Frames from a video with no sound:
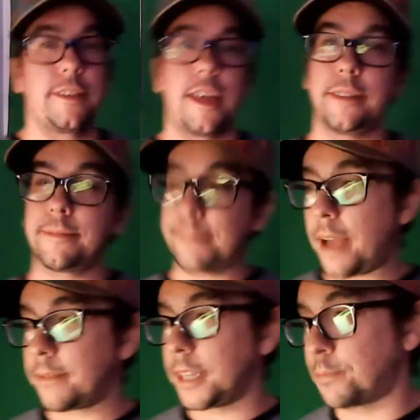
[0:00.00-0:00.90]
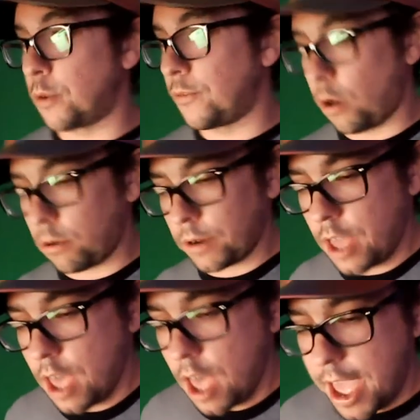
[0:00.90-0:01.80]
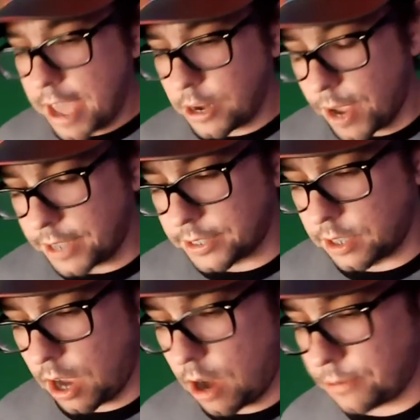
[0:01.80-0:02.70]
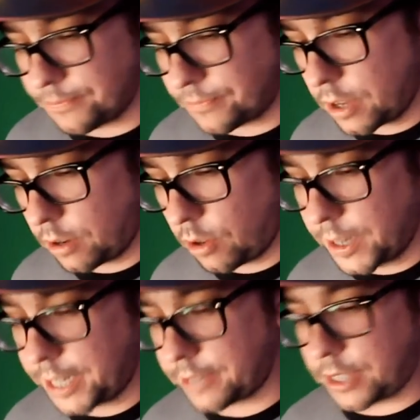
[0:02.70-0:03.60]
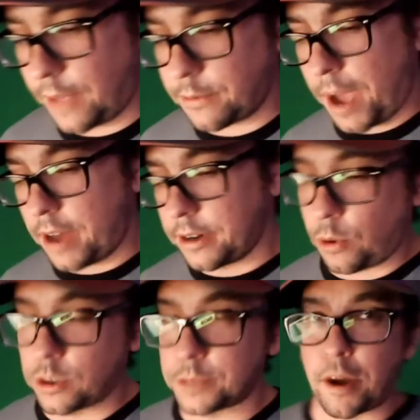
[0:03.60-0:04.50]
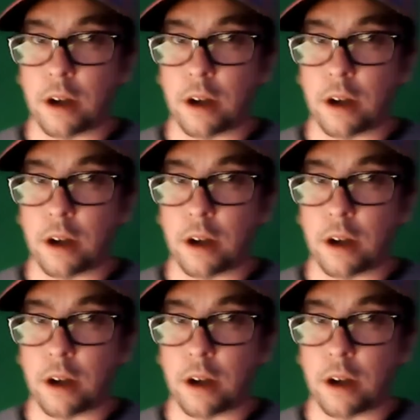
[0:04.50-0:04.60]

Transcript: And then let's move forward. Anyways, so they're learning stuff about it. And of course,